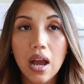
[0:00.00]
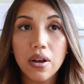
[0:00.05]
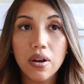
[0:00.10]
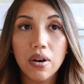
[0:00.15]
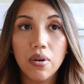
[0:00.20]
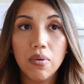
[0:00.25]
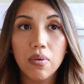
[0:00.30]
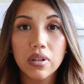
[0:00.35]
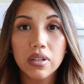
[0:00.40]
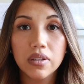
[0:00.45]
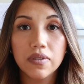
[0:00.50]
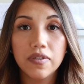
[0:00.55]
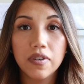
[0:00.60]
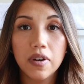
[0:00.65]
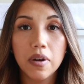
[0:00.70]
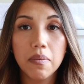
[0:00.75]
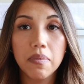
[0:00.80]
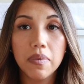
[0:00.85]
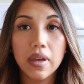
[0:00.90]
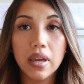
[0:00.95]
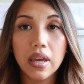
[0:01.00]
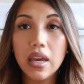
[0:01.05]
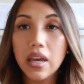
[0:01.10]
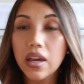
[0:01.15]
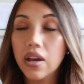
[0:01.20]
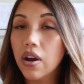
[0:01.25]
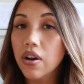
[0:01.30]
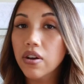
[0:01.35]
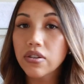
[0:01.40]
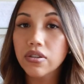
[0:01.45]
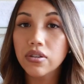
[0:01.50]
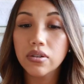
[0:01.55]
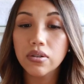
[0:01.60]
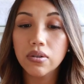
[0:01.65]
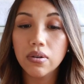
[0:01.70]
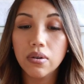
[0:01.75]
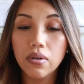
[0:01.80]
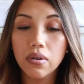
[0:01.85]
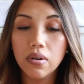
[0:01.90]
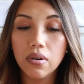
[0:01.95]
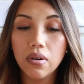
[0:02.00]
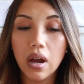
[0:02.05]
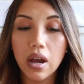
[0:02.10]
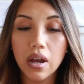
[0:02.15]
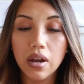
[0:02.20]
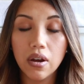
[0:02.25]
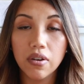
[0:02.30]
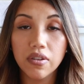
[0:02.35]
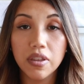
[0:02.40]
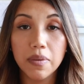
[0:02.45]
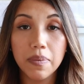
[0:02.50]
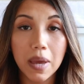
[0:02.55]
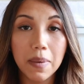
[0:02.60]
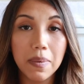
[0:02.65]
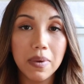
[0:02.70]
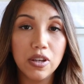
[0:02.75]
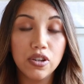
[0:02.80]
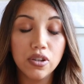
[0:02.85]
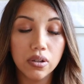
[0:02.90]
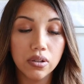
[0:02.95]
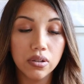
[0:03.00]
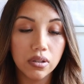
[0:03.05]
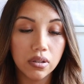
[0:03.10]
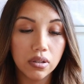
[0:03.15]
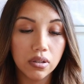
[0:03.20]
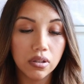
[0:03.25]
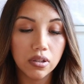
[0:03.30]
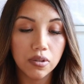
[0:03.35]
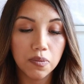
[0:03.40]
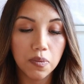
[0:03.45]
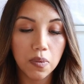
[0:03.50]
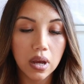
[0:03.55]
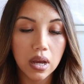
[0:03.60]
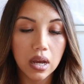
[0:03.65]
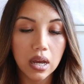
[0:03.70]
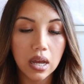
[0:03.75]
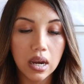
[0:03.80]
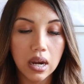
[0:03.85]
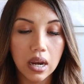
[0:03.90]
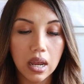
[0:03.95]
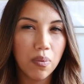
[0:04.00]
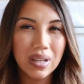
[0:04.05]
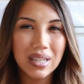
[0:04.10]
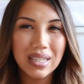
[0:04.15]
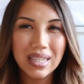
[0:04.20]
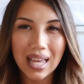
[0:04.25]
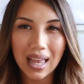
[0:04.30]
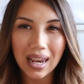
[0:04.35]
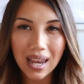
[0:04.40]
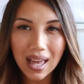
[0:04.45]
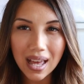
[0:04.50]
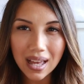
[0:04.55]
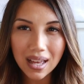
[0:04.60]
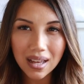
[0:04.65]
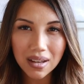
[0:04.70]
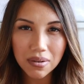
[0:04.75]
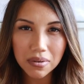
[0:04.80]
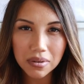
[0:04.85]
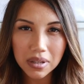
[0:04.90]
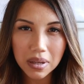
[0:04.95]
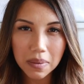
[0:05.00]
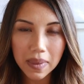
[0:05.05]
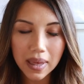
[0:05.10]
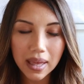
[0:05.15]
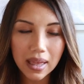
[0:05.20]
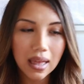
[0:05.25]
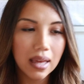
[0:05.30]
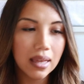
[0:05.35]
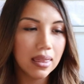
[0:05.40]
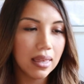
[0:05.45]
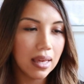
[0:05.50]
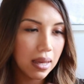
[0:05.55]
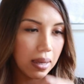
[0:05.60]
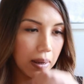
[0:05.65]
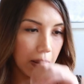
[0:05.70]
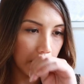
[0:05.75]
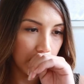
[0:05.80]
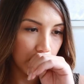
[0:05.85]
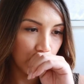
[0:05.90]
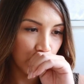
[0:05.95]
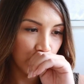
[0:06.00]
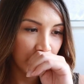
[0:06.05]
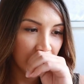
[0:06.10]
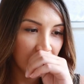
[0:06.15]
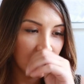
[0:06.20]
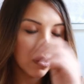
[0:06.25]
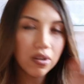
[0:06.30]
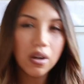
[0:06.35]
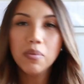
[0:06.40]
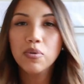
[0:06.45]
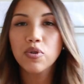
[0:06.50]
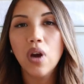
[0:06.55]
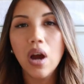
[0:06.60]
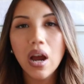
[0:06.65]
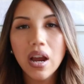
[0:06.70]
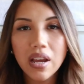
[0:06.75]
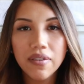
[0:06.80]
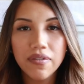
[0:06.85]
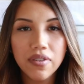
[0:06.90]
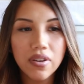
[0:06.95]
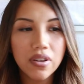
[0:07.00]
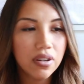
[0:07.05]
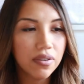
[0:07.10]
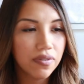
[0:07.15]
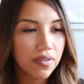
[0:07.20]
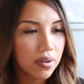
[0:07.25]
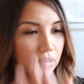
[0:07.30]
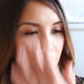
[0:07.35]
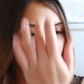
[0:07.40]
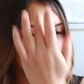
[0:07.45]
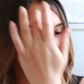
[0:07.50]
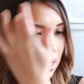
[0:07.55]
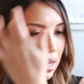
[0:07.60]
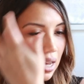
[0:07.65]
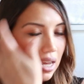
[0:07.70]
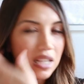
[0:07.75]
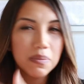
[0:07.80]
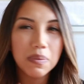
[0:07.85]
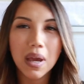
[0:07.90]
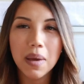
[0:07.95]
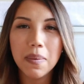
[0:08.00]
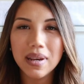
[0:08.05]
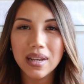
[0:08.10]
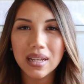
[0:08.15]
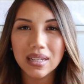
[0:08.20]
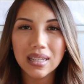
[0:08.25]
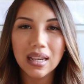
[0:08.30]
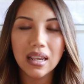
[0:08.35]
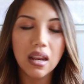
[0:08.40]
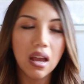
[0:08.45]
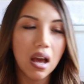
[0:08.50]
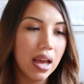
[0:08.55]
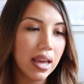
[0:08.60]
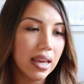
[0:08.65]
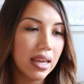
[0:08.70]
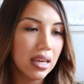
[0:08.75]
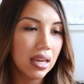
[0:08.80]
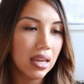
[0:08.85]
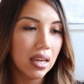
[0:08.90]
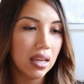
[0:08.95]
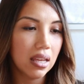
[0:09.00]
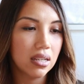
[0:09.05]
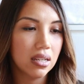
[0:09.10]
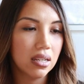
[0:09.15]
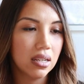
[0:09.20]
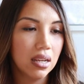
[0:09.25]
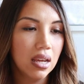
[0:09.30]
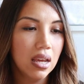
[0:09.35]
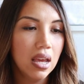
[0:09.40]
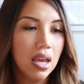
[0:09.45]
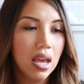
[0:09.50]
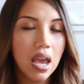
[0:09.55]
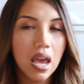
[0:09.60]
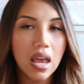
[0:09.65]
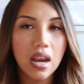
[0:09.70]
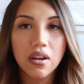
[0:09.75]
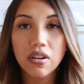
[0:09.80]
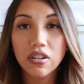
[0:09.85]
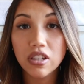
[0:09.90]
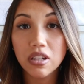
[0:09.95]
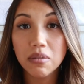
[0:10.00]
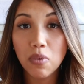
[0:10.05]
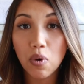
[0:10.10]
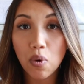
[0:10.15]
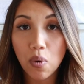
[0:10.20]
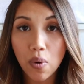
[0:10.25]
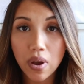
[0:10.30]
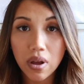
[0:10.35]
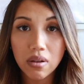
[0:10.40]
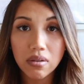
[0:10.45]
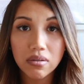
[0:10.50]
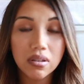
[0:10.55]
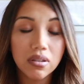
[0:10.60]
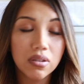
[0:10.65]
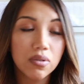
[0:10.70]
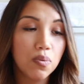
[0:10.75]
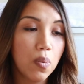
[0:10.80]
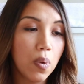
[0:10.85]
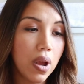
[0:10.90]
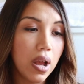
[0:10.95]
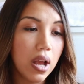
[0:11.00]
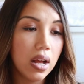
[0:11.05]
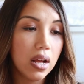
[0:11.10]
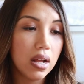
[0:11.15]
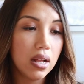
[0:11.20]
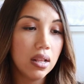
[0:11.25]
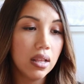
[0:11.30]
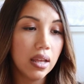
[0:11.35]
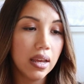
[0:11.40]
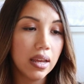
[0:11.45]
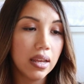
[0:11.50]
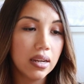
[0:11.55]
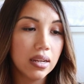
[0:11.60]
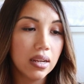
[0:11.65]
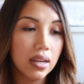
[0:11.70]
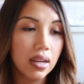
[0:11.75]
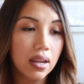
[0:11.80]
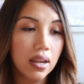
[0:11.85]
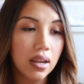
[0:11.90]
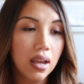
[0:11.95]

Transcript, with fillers: I got ones from the Eco Store. I got the Baby Johnson's one with Della or something like that. So I'm trying a few different ones in case baby doesn't like it. And I got some oils as well, and